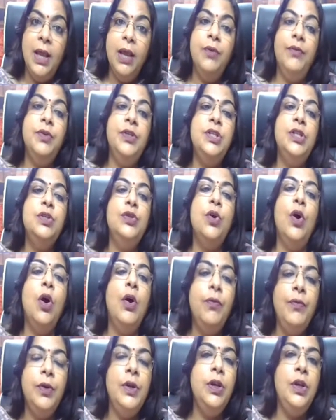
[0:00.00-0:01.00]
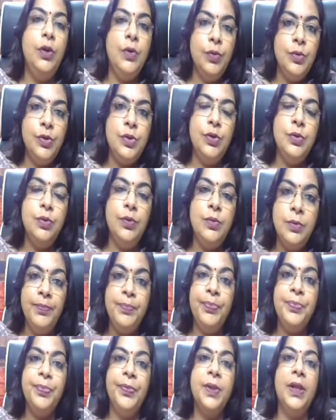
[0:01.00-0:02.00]
which is often used to
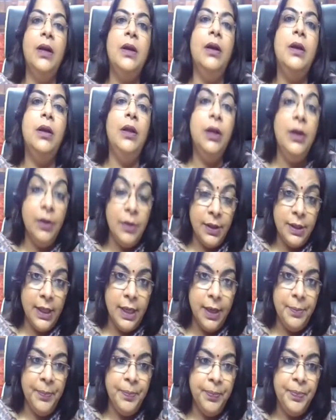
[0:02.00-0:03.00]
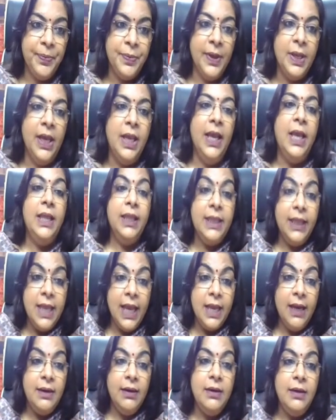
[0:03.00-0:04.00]
lure them
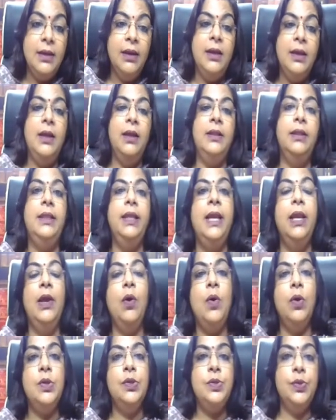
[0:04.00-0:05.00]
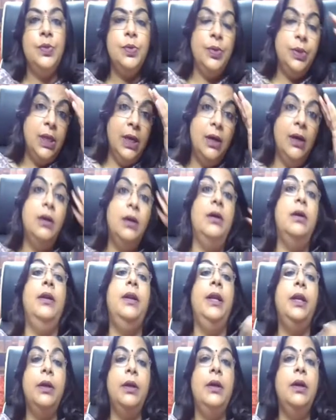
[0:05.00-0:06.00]
then they also the
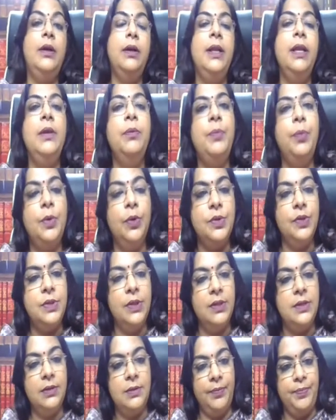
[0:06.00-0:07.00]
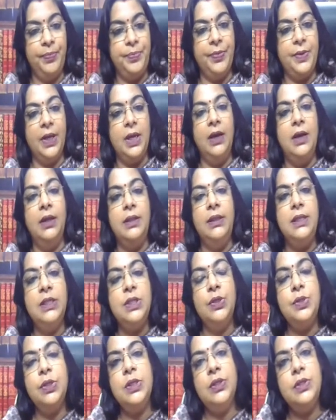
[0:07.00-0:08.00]
recruiting process uh,
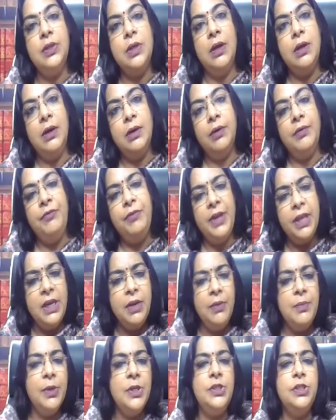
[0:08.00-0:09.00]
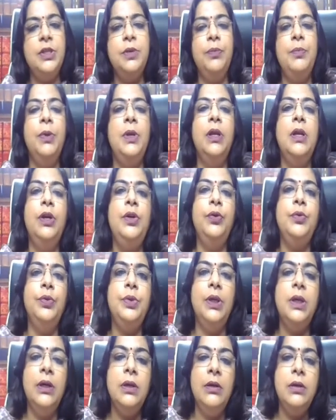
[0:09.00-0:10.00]
this is uh, very much similar to
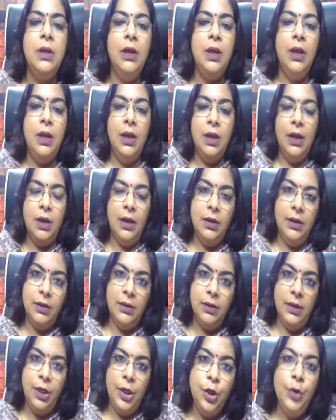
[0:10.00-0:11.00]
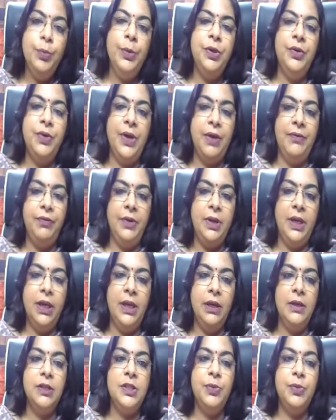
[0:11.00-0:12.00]
the uh, human
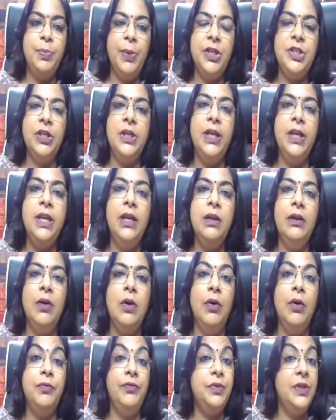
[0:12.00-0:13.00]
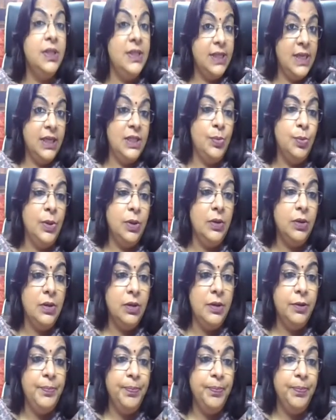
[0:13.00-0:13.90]
trafficking especially of the sex worker